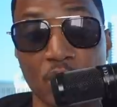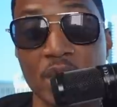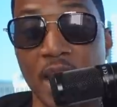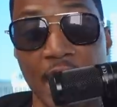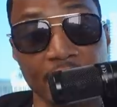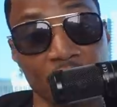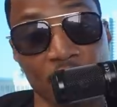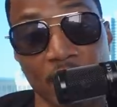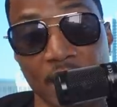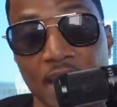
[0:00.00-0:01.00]
on your ass and
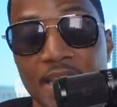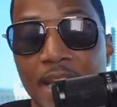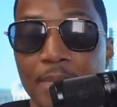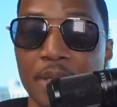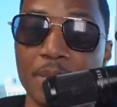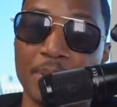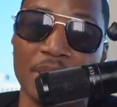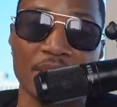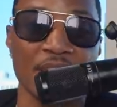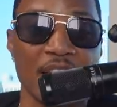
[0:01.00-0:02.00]
trying to get that money
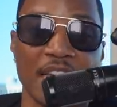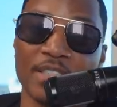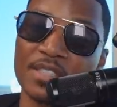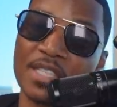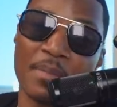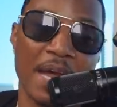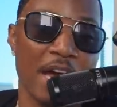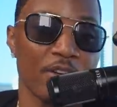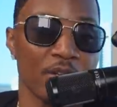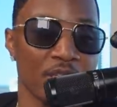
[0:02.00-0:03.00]
because it's
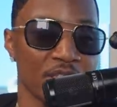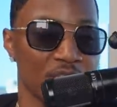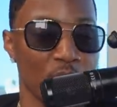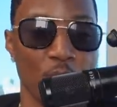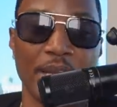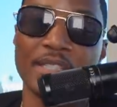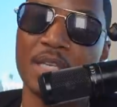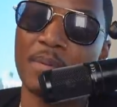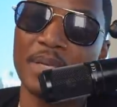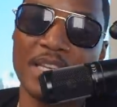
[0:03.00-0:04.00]
somehow, some way,
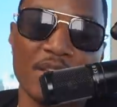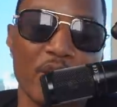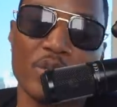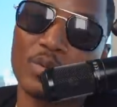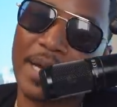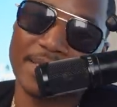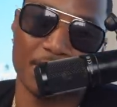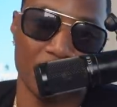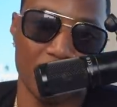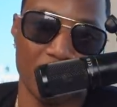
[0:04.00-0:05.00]
somebody know you got
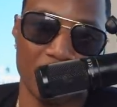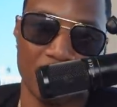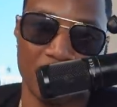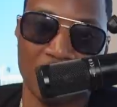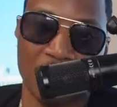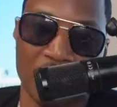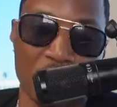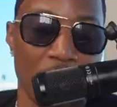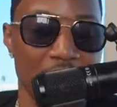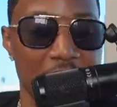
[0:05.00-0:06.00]
some money.
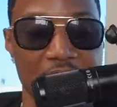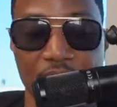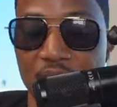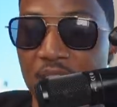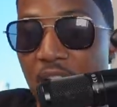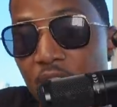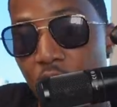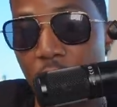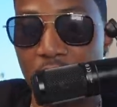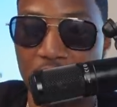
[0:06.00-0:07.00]
You might not even tell
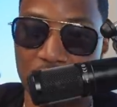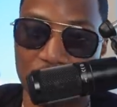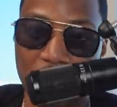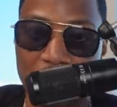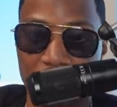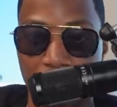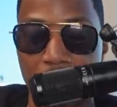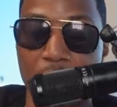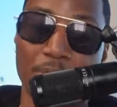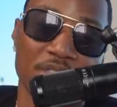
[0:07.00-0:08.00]
nobody that you got some
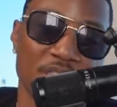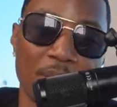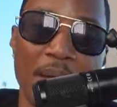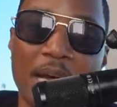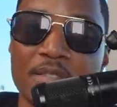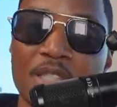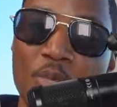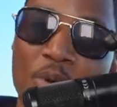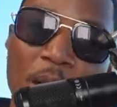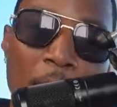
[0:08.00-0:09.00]
money, but somehow,
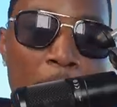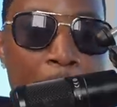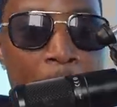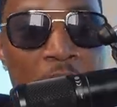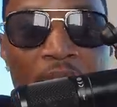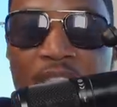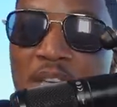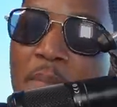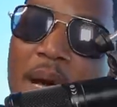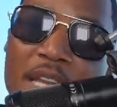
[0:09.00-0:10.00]
some way,
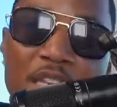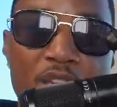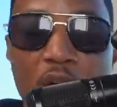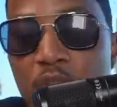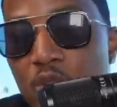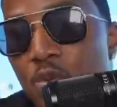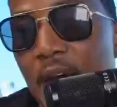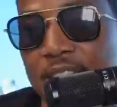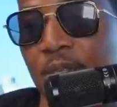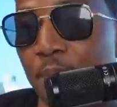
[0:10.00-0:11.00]
somebody know you
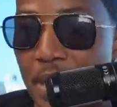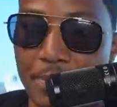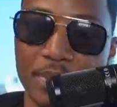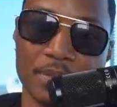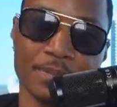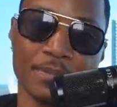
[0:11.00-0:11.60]
got some paper.